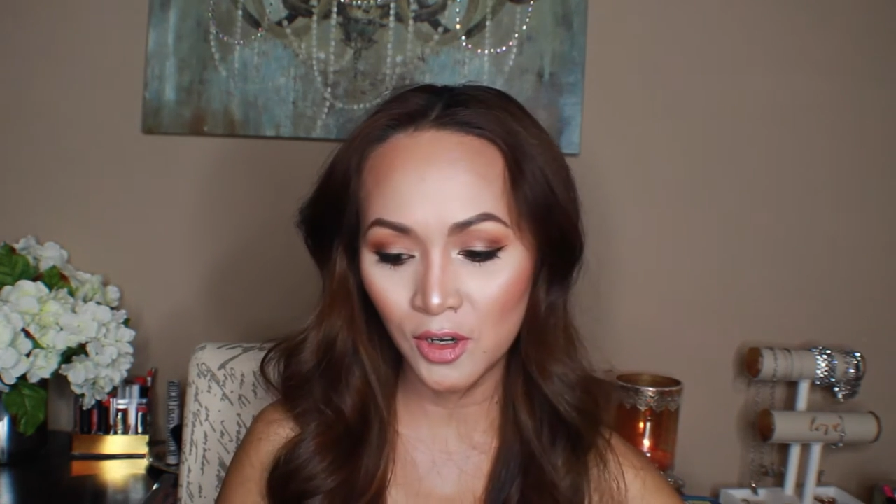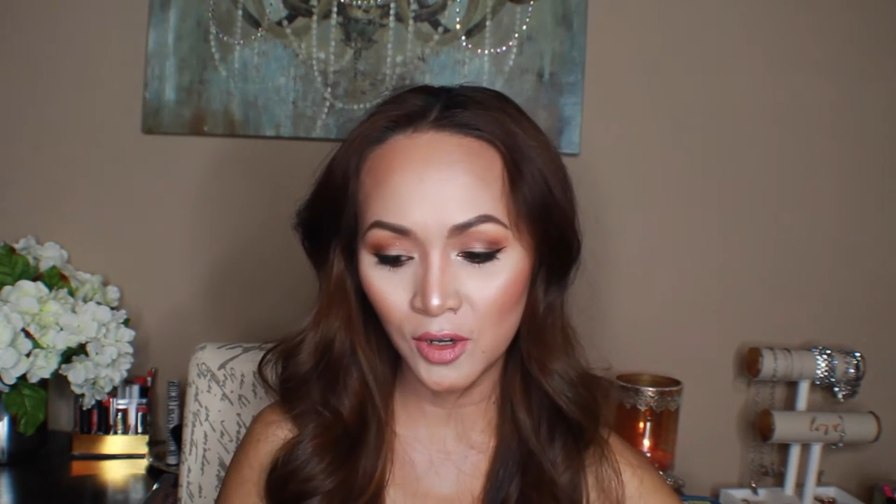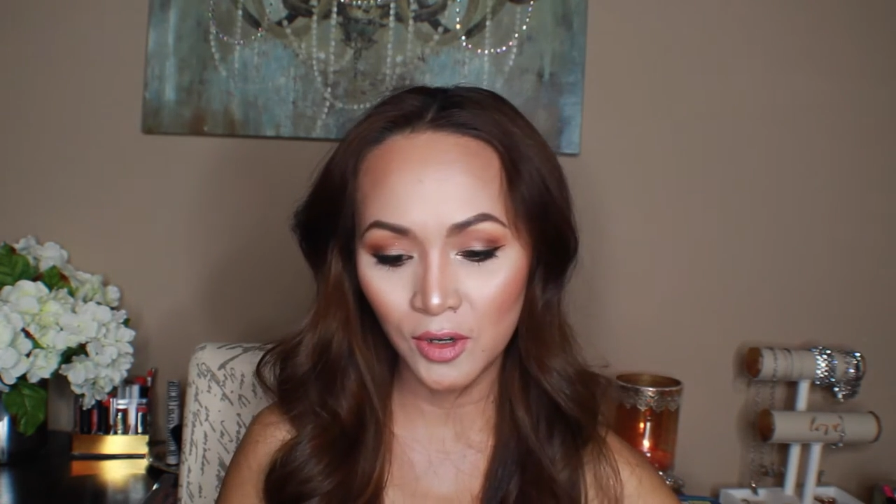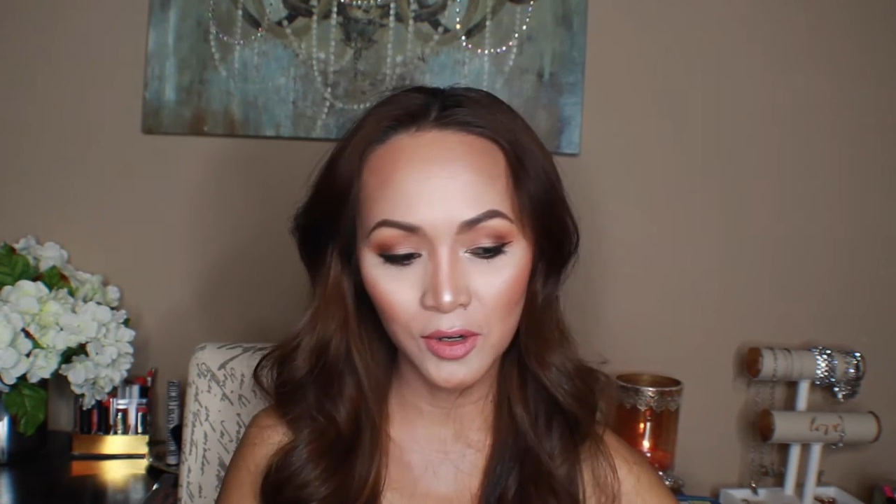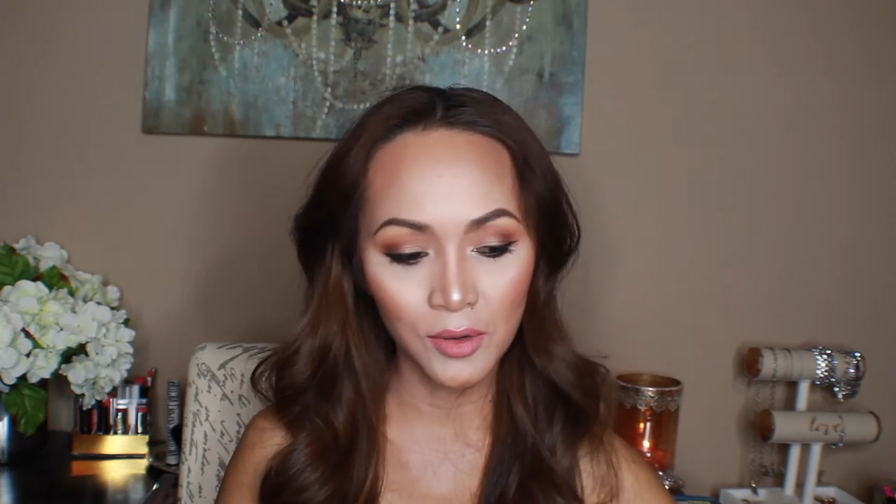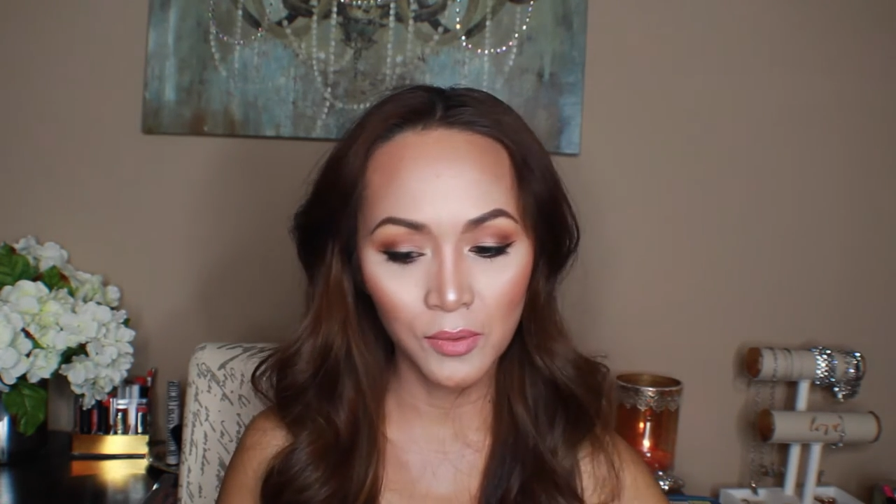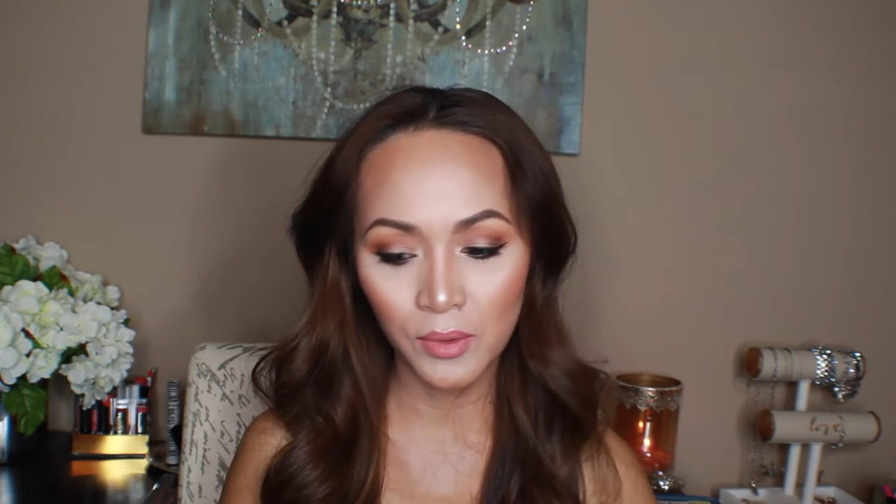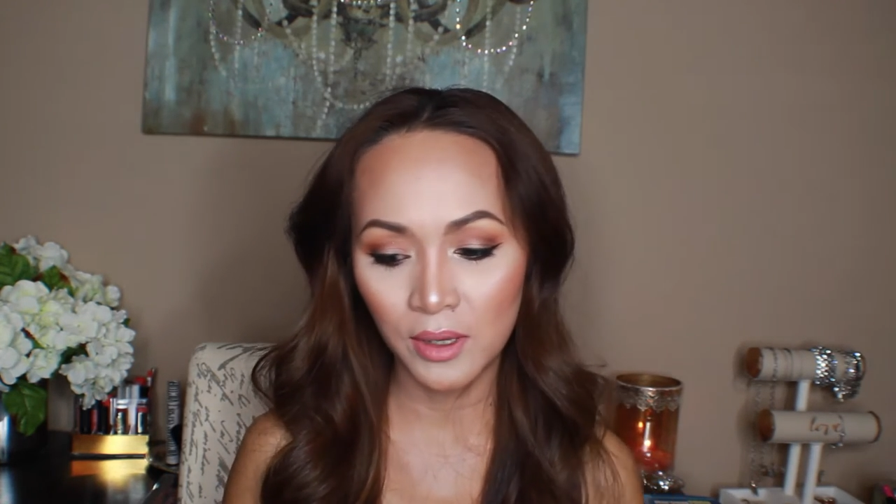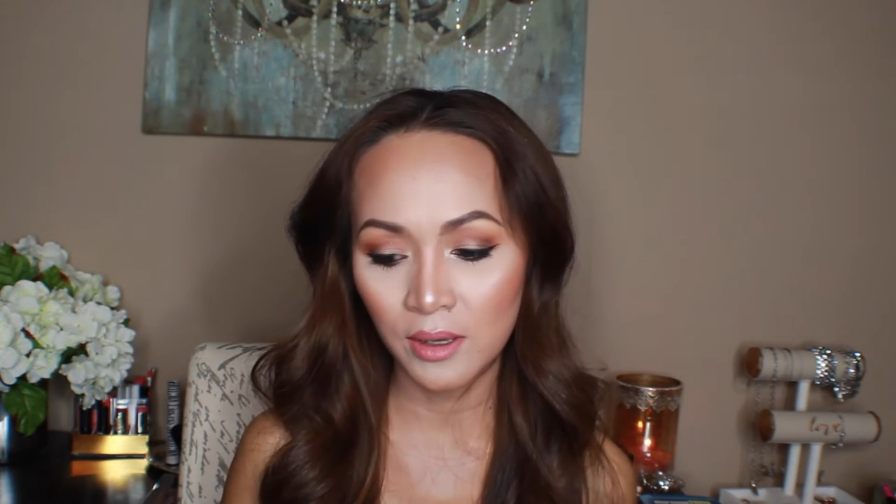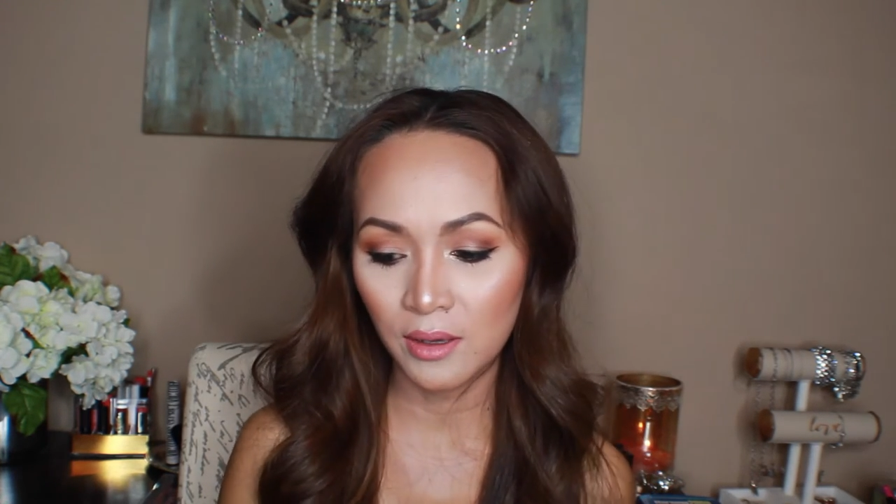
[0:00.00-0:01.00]
go
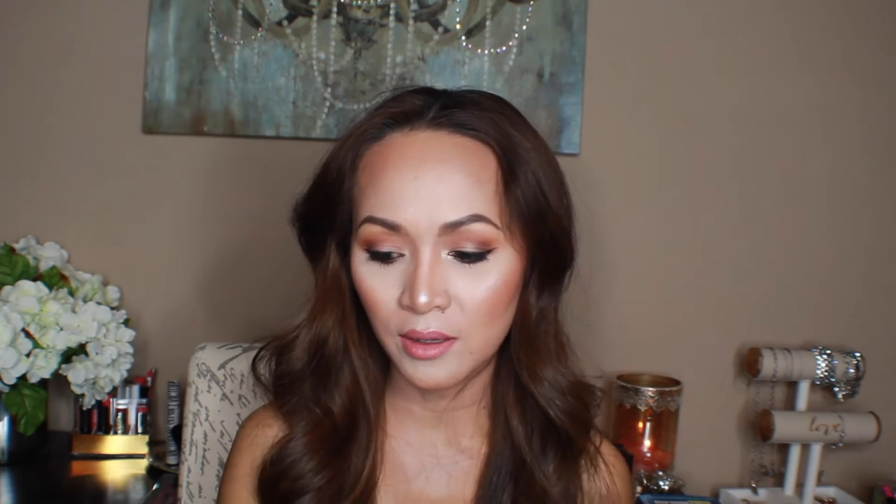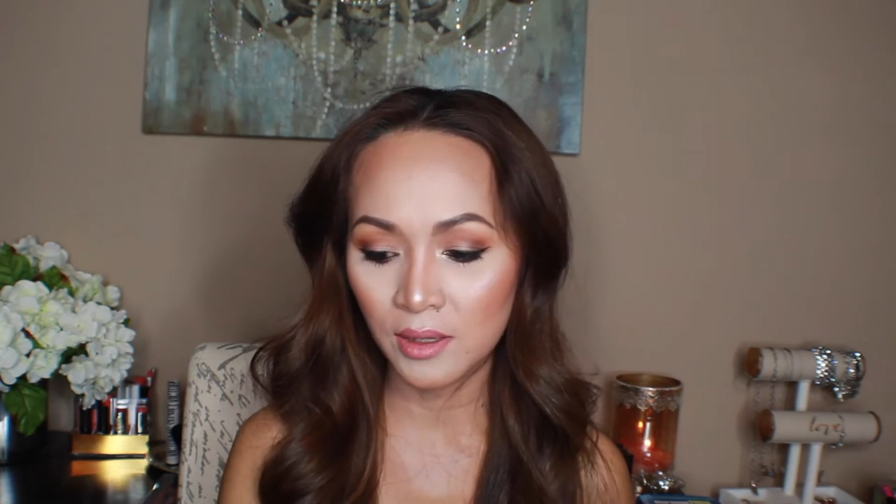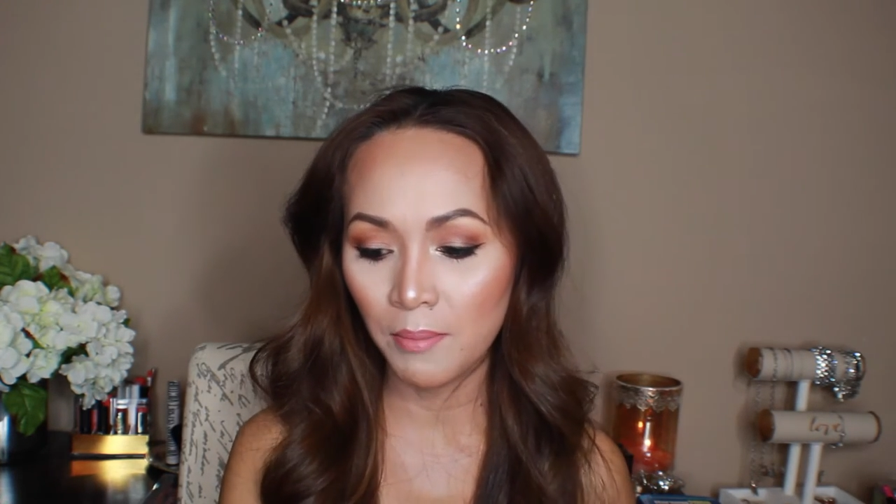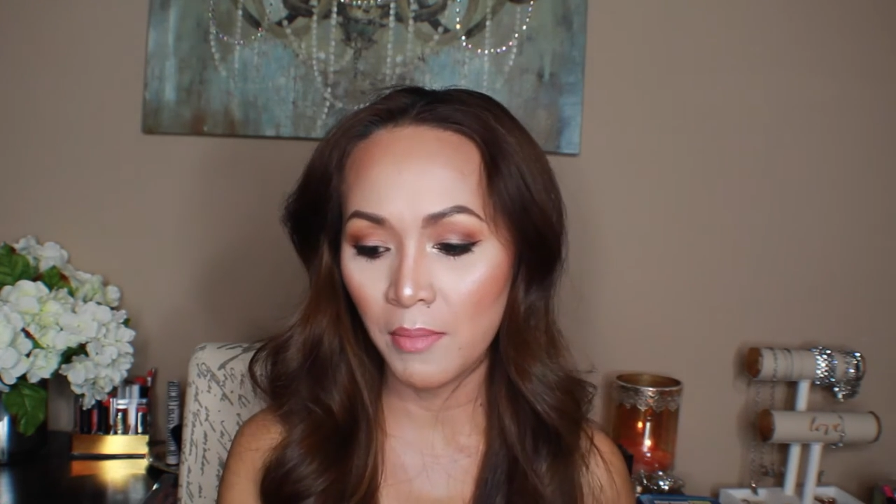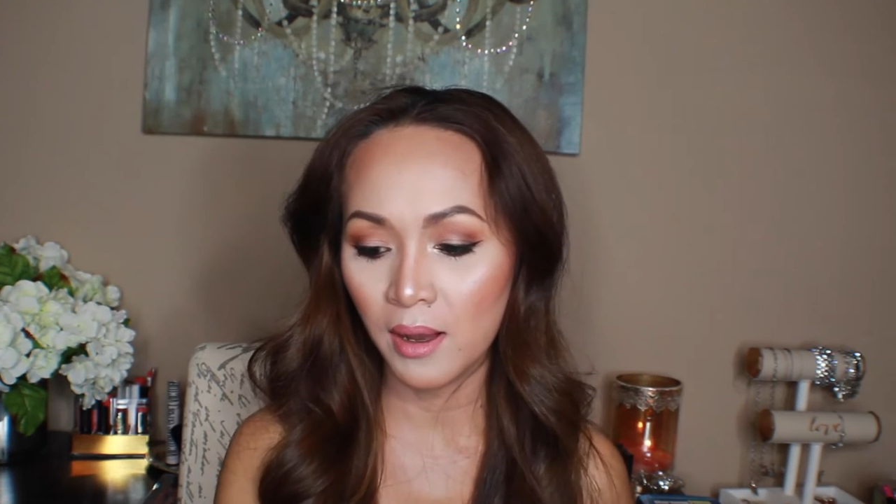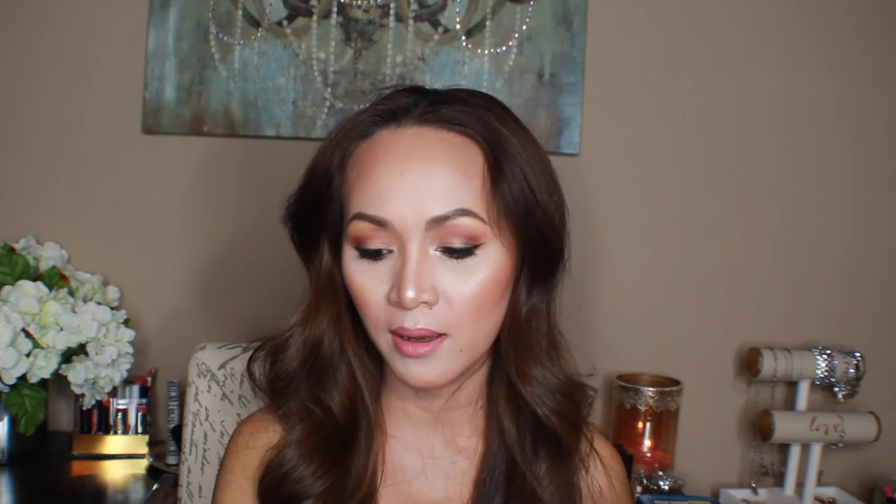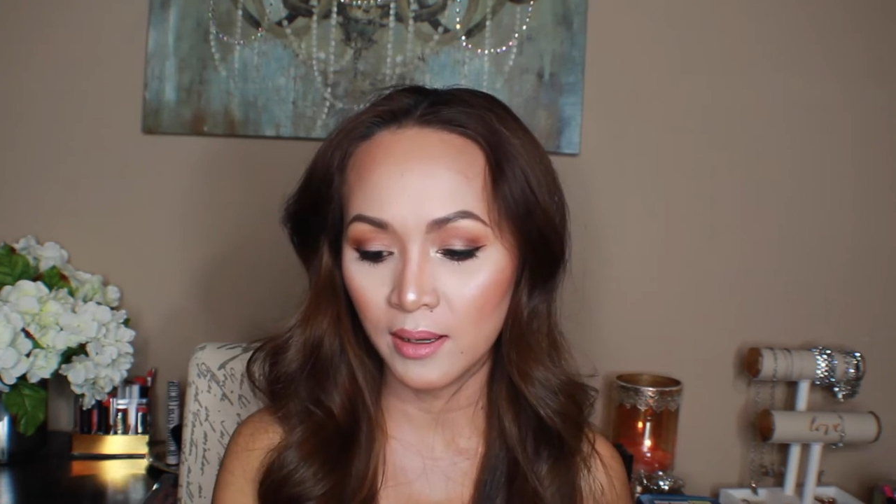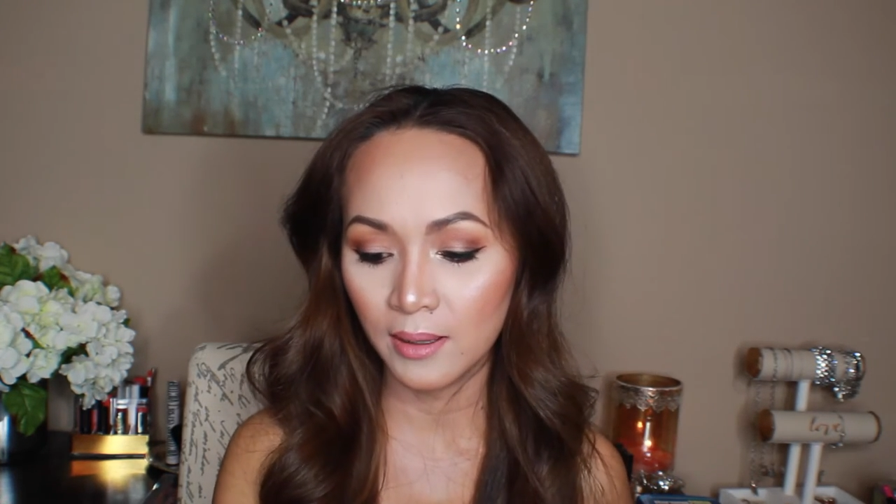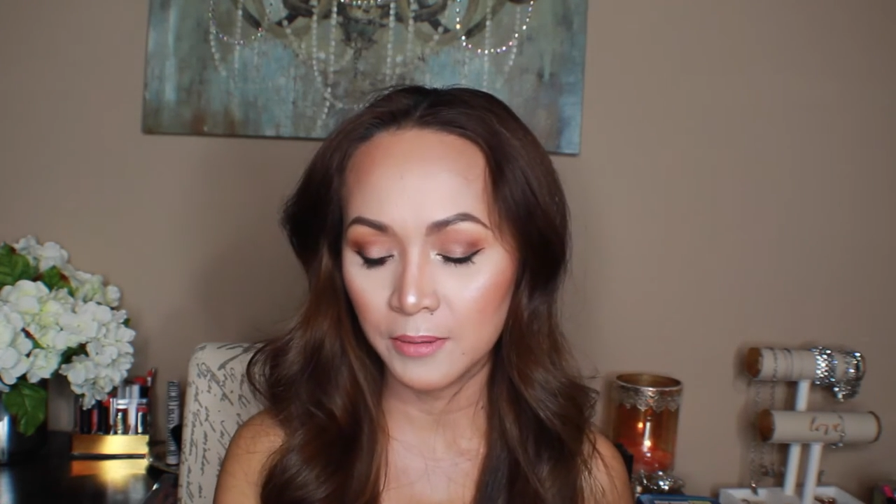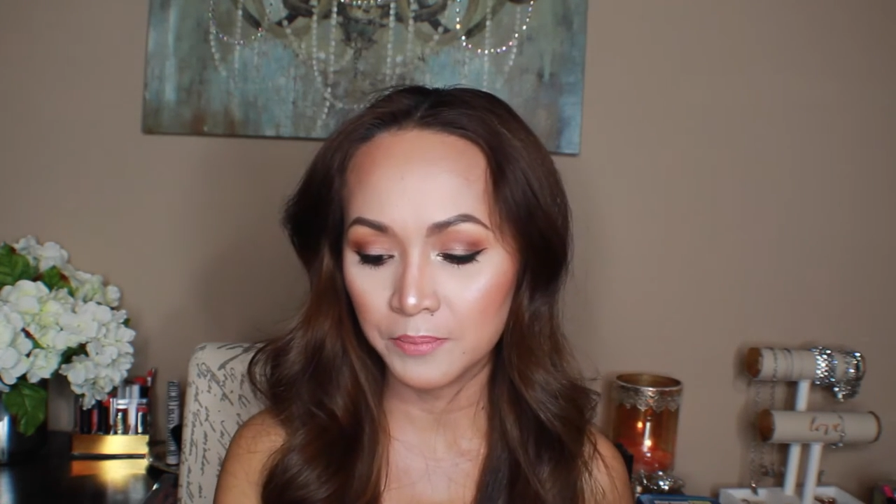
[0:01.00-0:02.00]
with
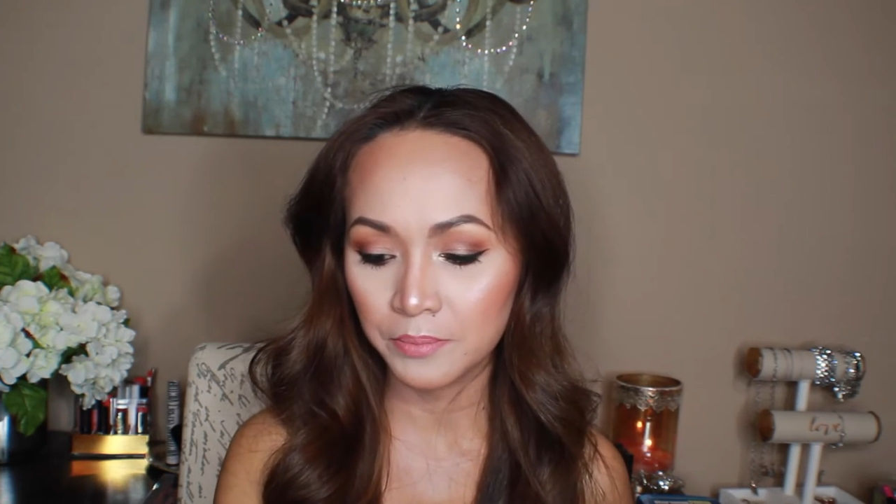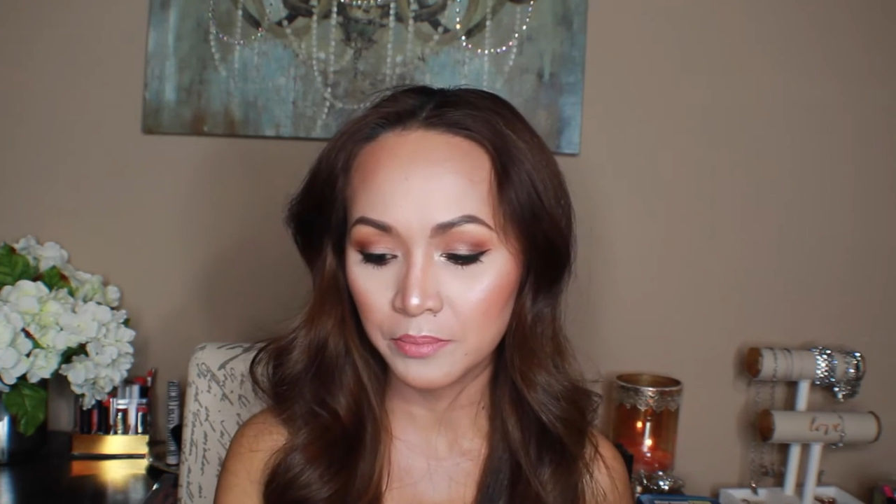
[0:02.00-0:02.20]
my